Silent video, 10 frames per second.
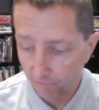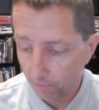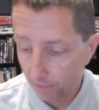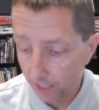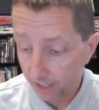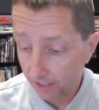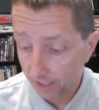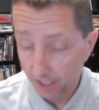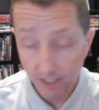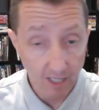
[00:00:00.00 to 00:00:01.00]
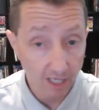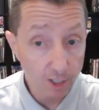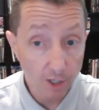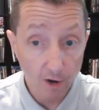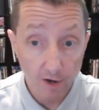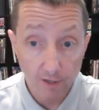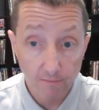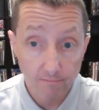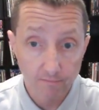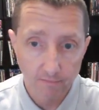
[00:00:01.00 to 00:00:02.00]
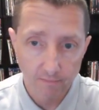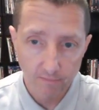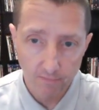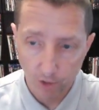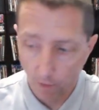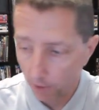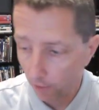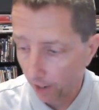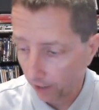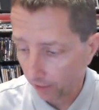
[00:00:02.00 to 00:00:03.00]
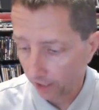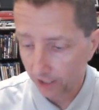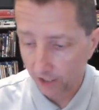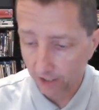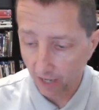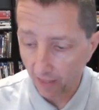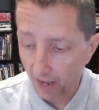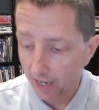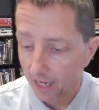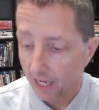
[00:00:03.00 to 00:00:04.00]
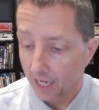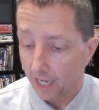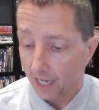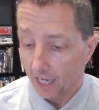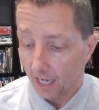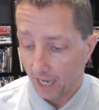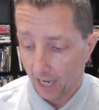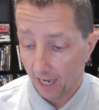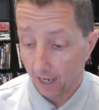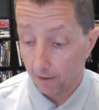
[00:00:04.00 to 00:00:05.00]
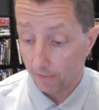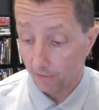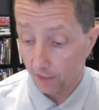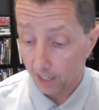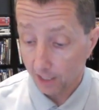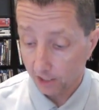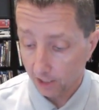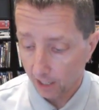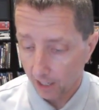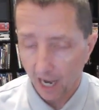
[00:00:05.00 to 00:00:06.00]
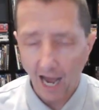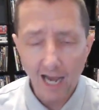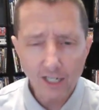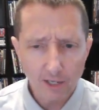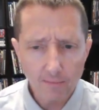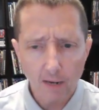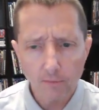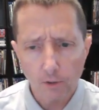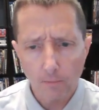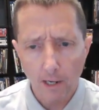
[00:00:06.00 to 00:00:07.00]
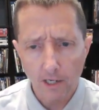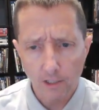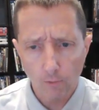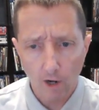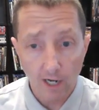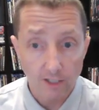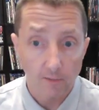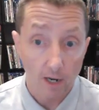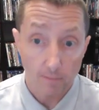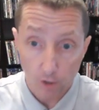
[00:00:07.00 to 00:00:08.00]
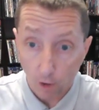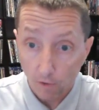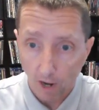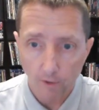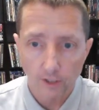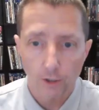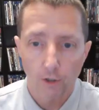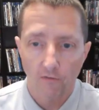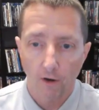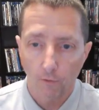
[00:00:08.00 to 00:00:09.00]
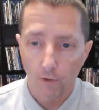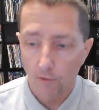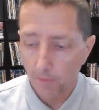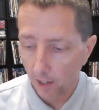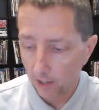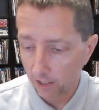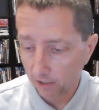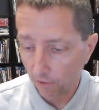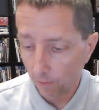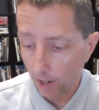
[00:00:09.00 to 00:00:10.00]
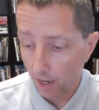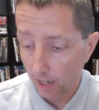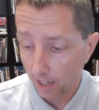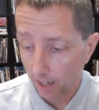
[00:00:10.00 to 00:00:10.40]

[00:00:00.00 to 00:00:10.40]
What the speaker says: he's a legendary German director. Let's just say that. I sometimes respond to his work. I sometimes don't. I wasn't sure if I would respond to this film or not.